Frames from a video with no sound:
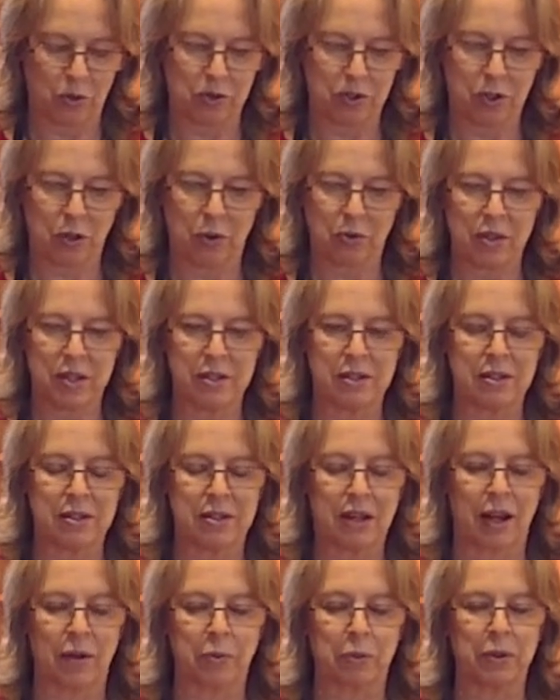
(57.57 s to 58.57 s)
So this
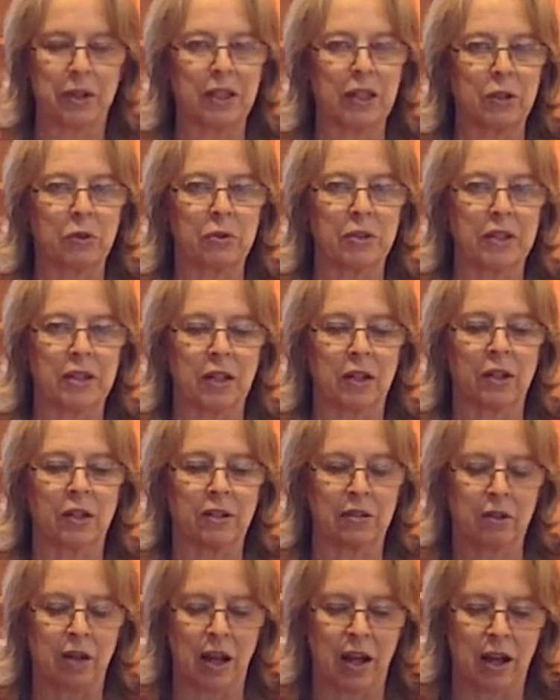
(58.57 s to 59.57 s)
is a really good deal
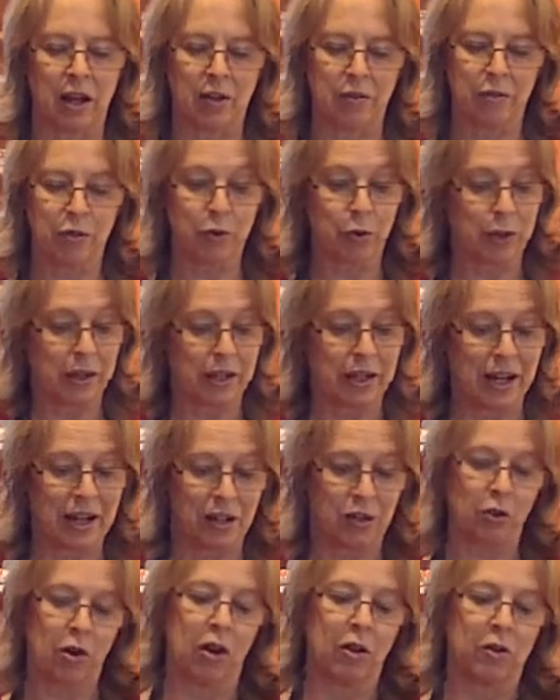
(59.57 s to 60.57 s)
at
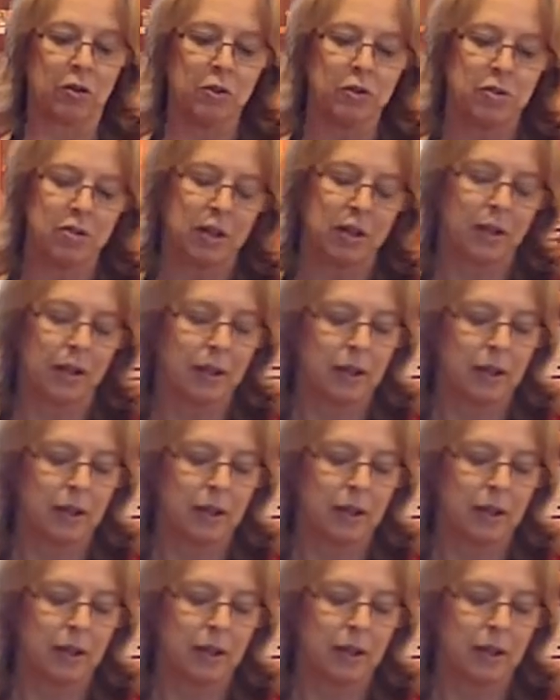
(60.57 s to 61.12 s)
$39.